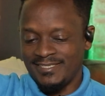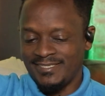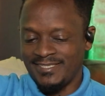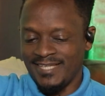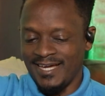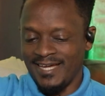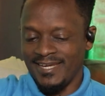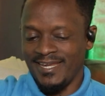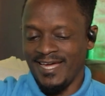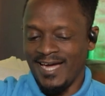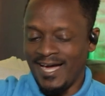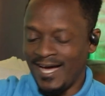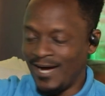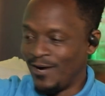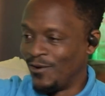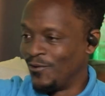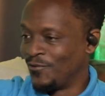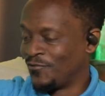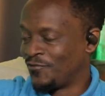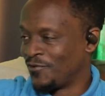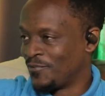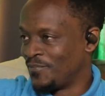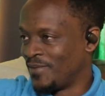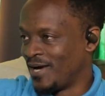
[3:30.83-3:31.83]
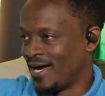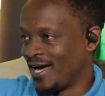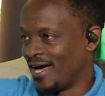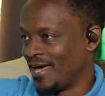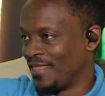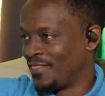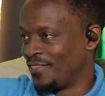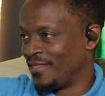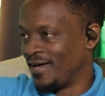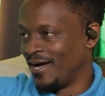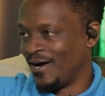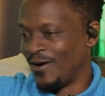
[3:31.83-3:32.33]
stand out from
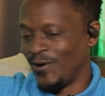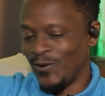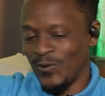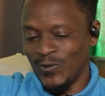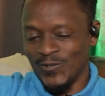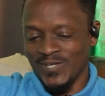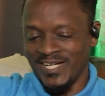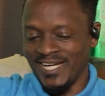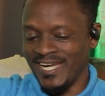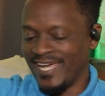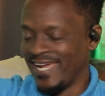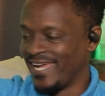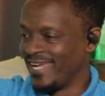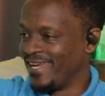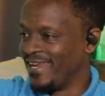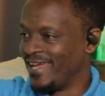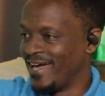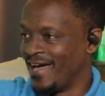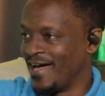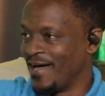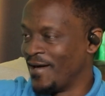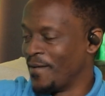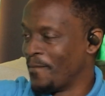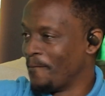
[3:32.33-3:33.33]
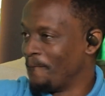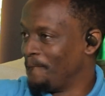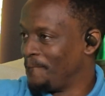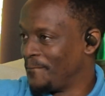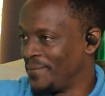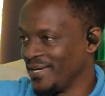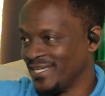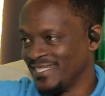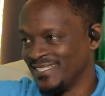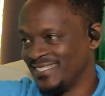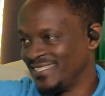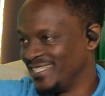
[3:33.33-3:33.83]
other online
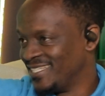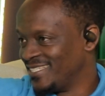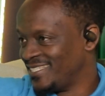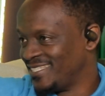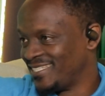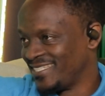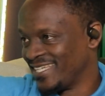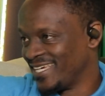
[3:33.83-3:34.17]
businesses?